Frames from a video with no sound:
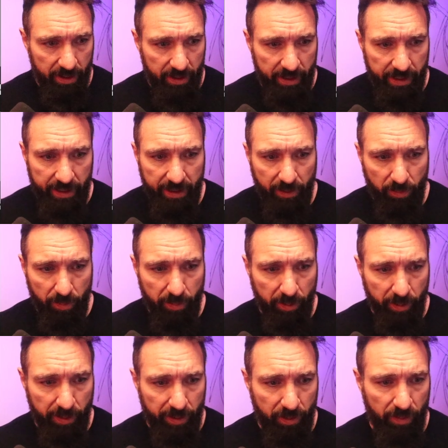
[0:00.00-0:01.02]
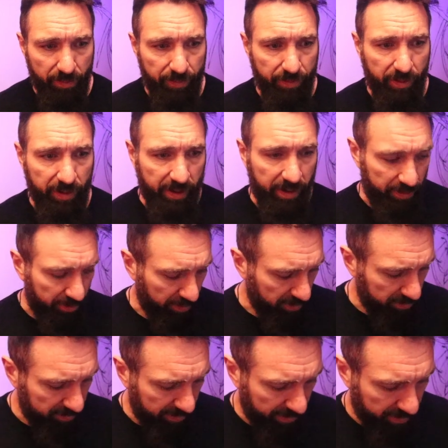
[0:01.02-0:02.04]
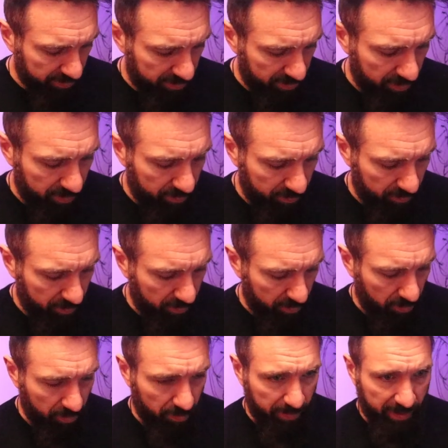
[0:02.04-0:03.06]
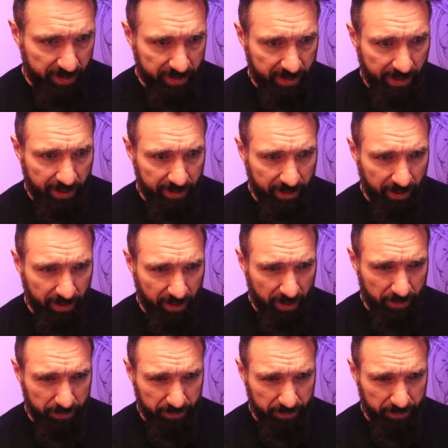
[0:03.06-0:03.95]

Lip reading: And then we'll put, for the internal links, automatescale.com.